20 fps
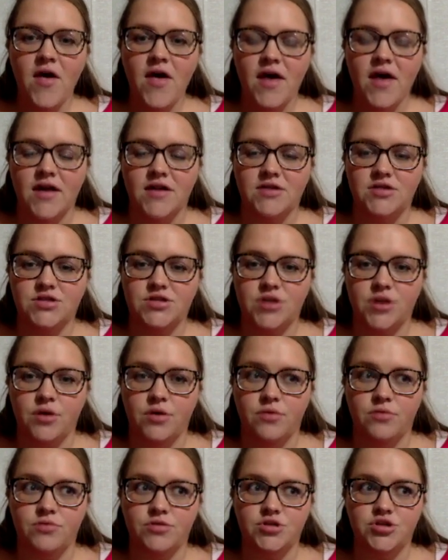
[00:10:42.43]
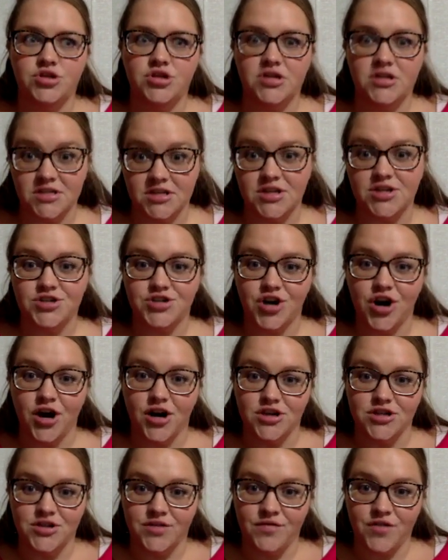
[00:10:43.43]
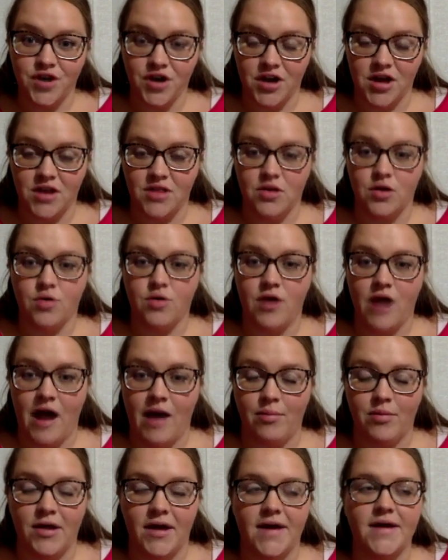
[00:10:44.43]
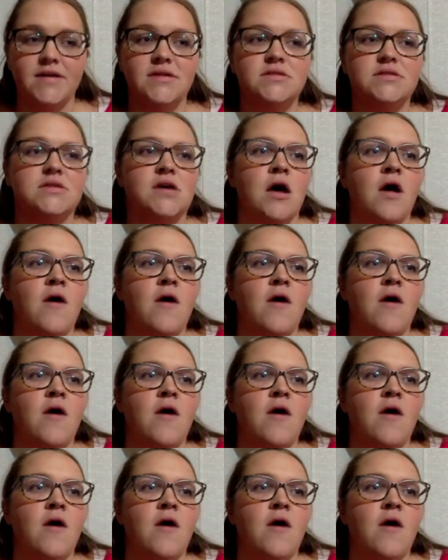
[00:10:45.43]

And so she's in charge of cooking the crab legs.